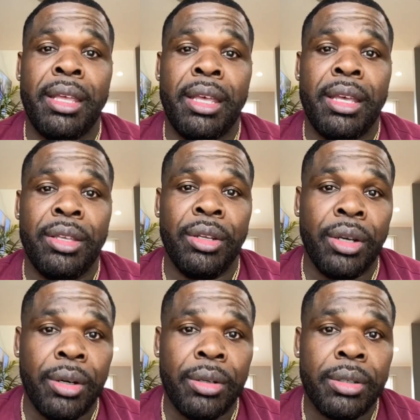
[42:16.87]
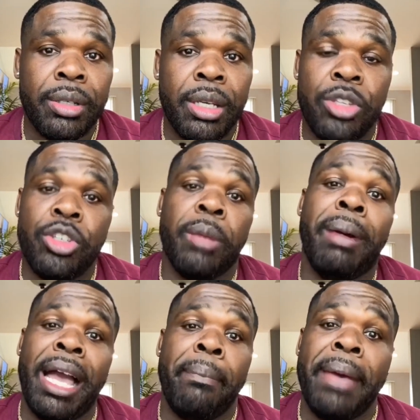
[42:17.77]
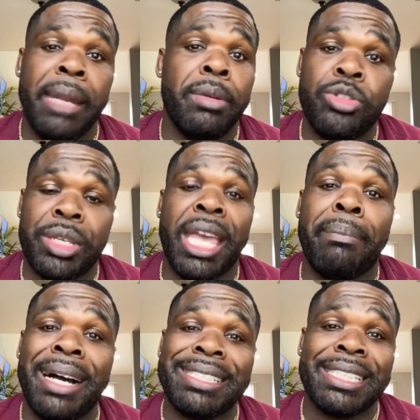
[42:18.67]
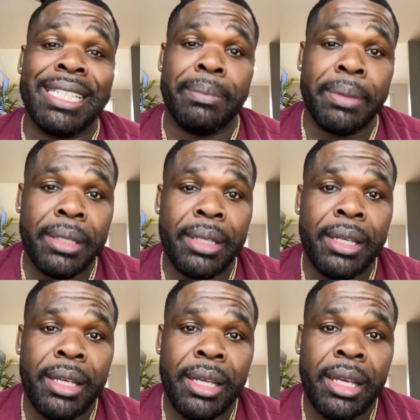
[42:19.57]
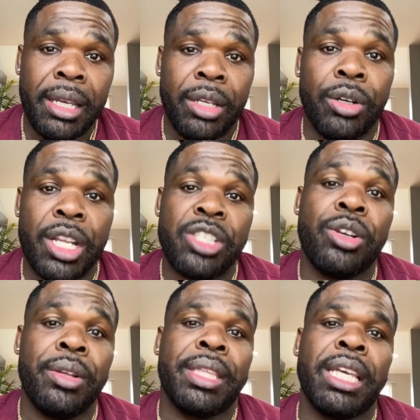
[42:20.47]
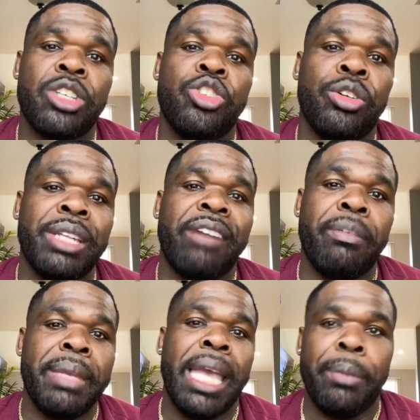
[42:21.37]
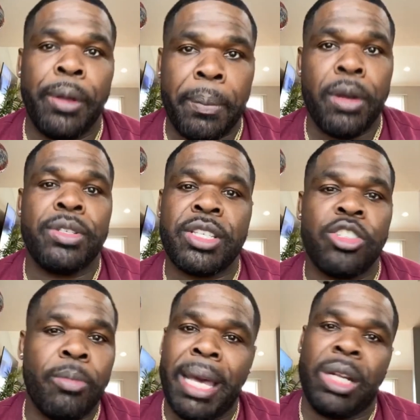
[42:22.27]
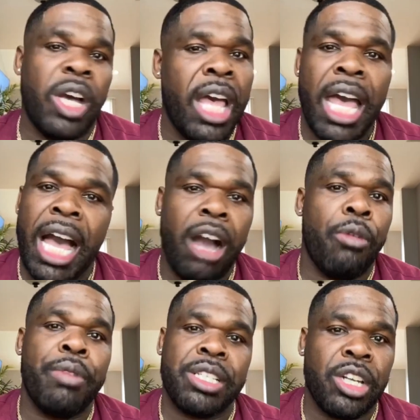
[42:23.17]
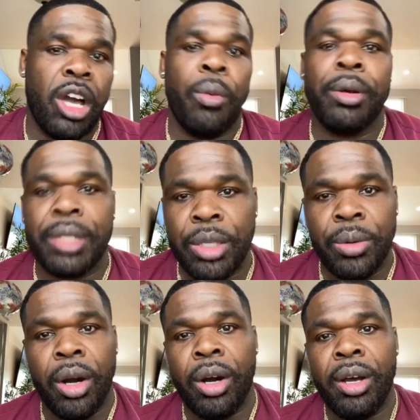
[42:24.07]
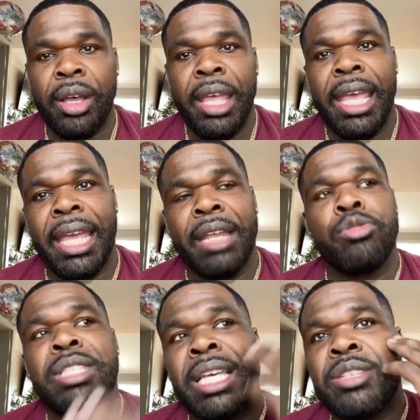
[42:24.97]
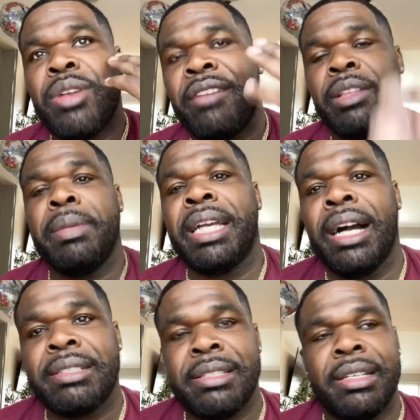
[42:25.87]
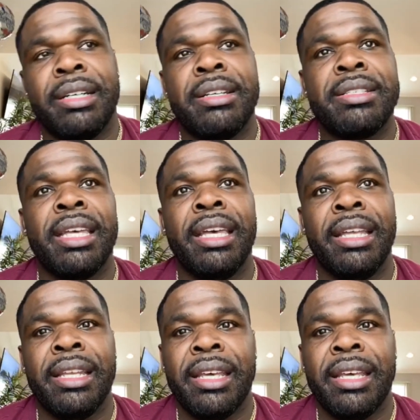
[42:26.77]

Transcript: You know, you could buy a bed, but you can't buy sleep. You know, there's certain things you'll never be able to purchase, no matter how rich and how wealthy you are. And those things you have to be conscious to understand.